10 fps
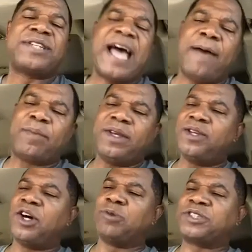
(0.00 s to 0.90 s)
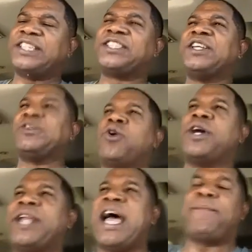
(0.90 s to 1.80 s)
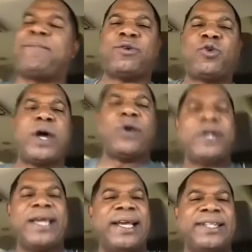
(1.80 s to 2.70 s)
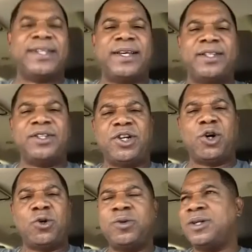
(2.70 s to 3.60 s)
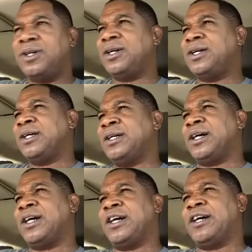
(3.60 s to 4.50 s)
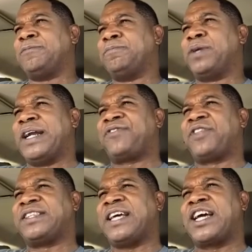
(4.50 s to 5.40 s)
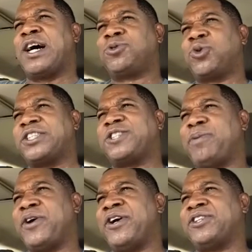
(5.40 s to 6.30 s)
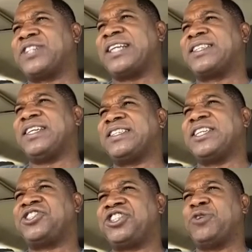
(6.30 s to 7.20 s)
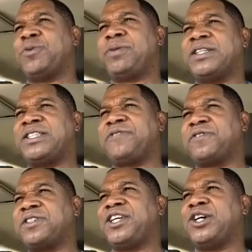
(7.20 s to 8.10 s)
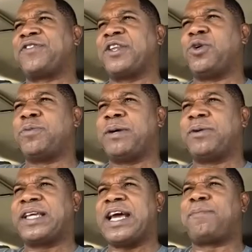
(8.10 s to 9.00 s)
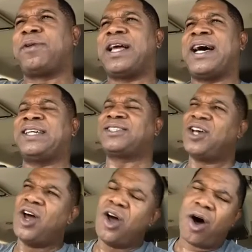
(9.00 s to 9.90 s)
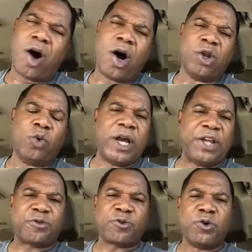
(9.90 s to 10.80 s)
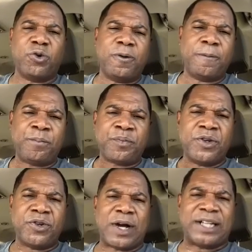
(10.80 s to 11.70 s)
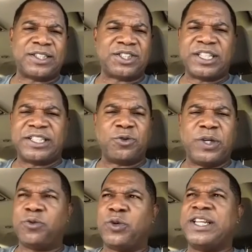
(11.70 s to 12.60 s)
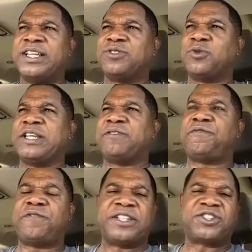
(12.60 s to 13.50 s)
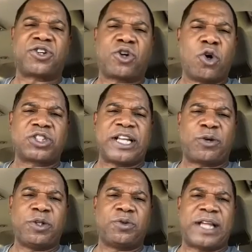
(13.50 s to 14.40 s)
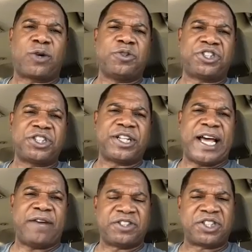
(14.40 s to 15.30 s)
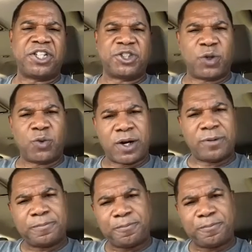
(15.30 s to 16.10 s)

I was happy, you know what I'm saying? Wasn't happy the way we ended it, you know. But I think that comes with experience, and I think this year would be a different deal. I think we'd be able to capitalize all the way through. You know, I just think that we didn't finish the course like we should have, as good as we were.